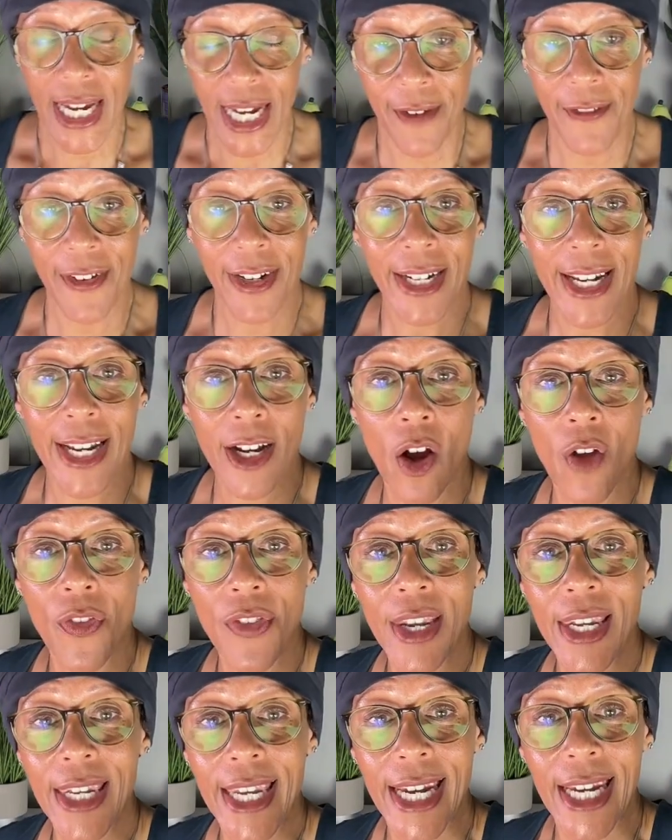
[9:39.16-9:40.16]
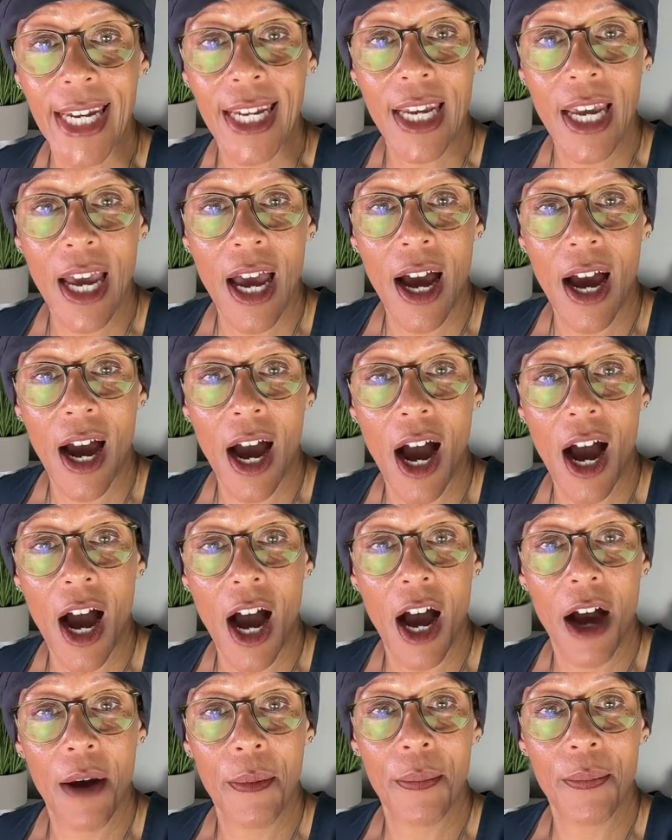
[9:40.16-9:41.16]
If you click on the link,
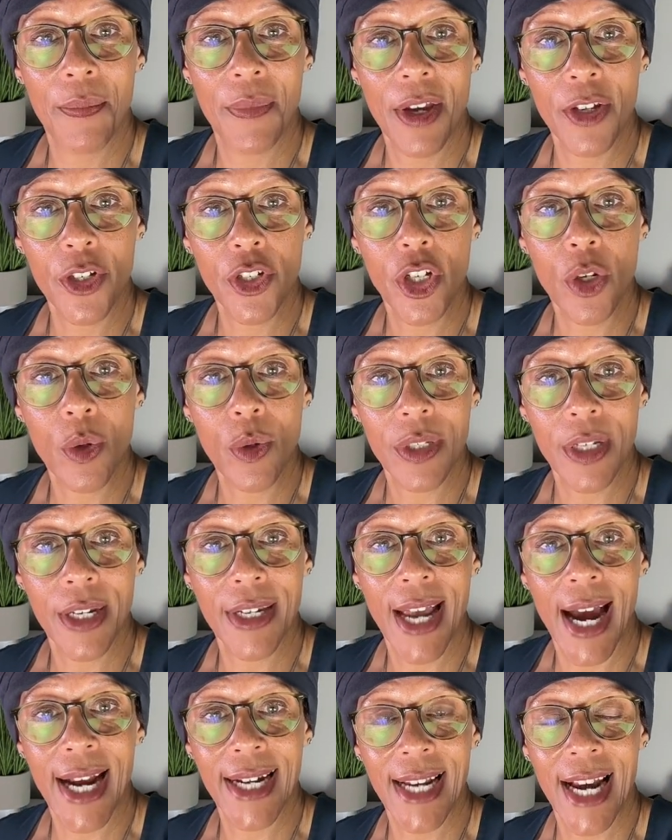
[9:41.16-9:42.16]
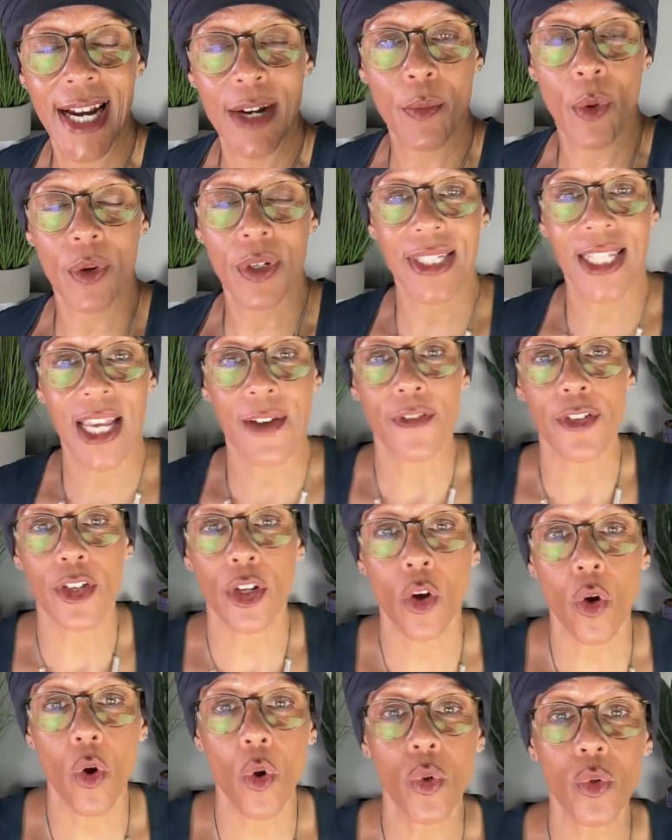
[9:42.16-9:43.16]
user 9917,
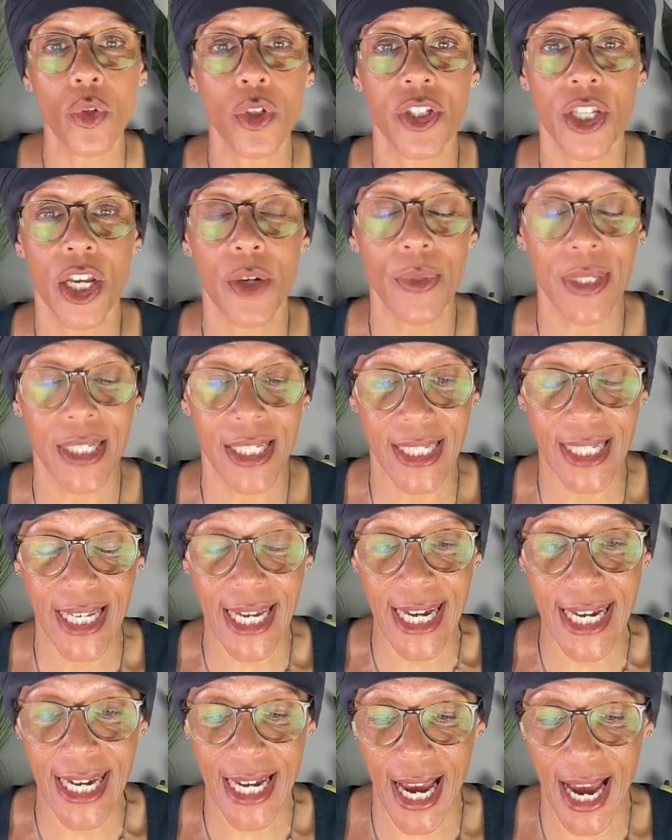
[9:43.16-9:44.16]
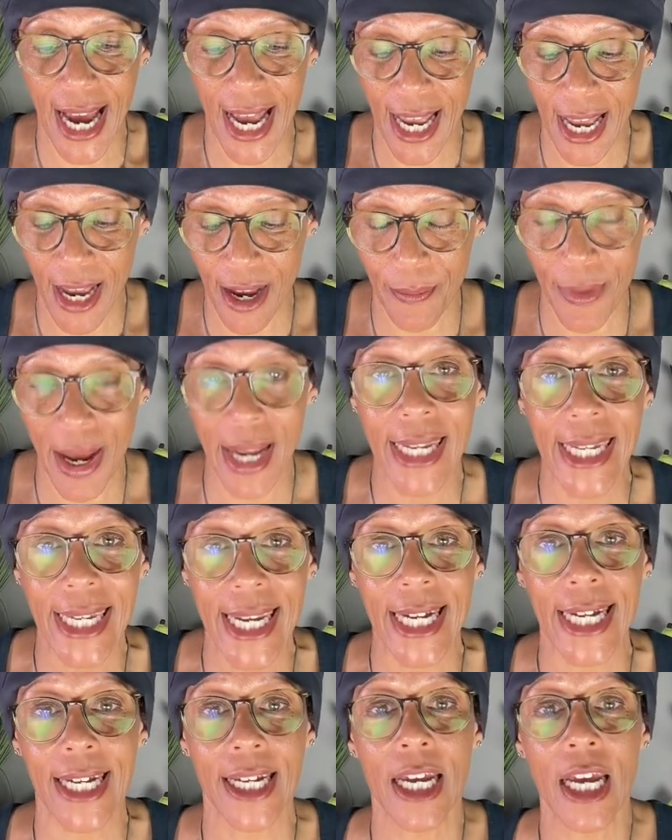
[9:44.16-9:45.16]
you'll also see a
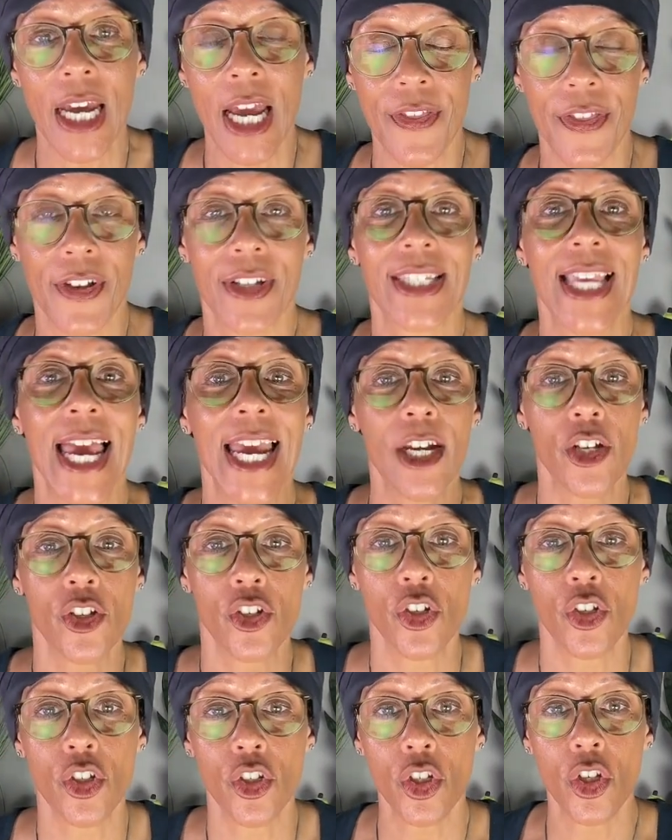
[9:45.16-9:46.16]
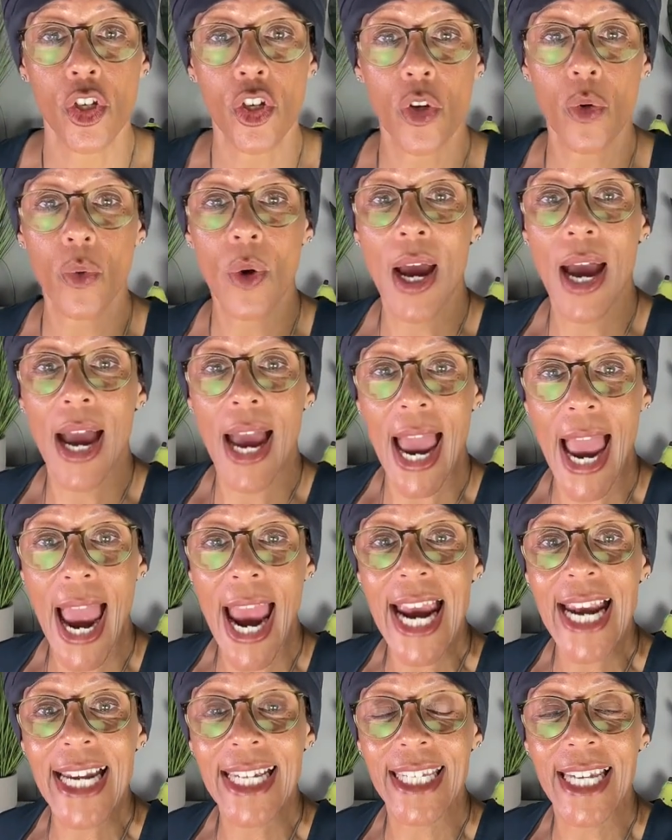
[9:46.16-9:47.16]
link that takes you to
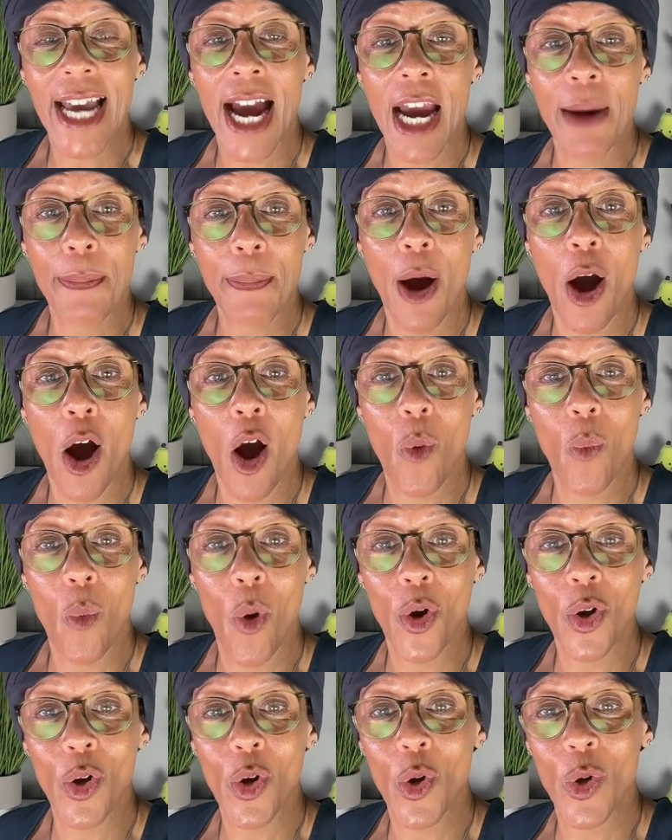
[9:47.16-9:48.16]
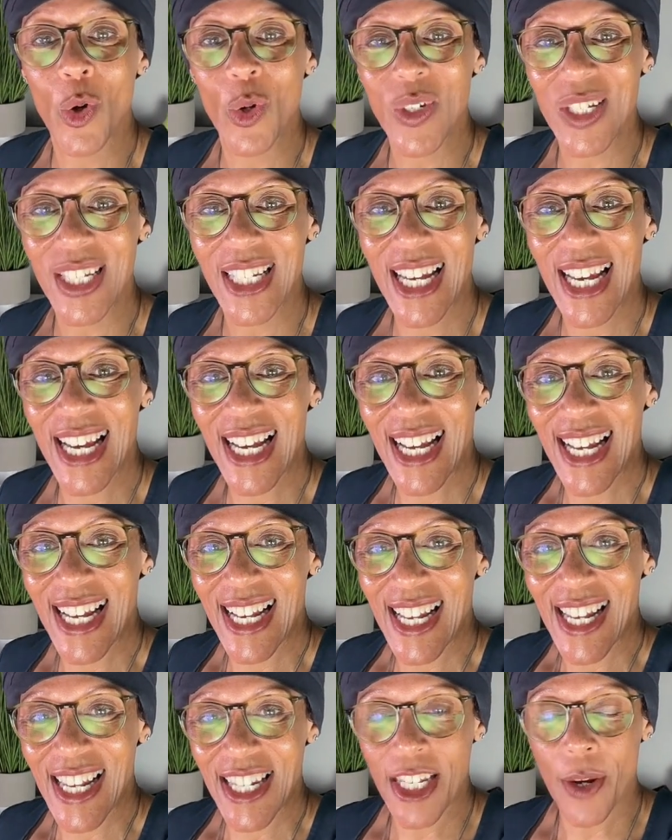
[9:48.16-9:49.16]
ADI Part 1 course.
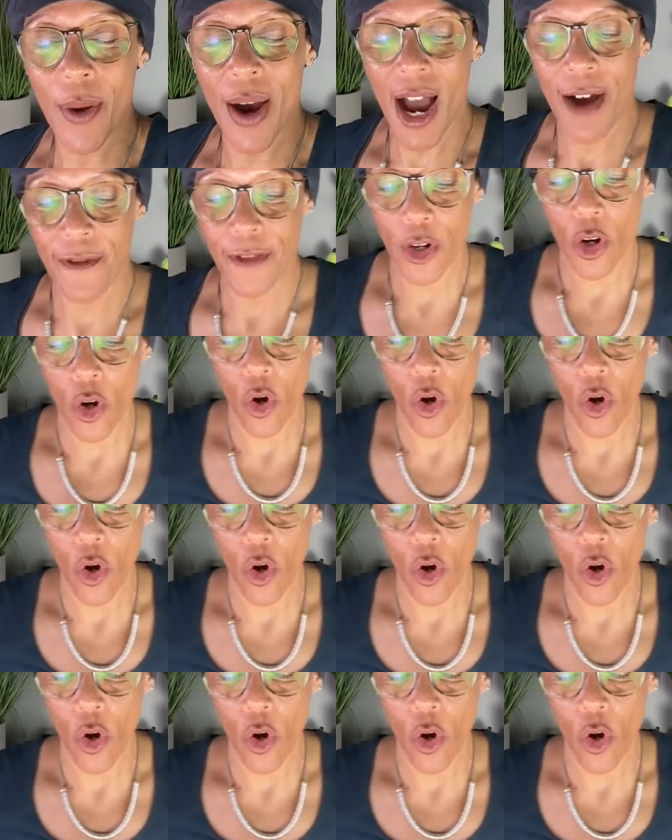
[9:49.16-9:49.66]
So I have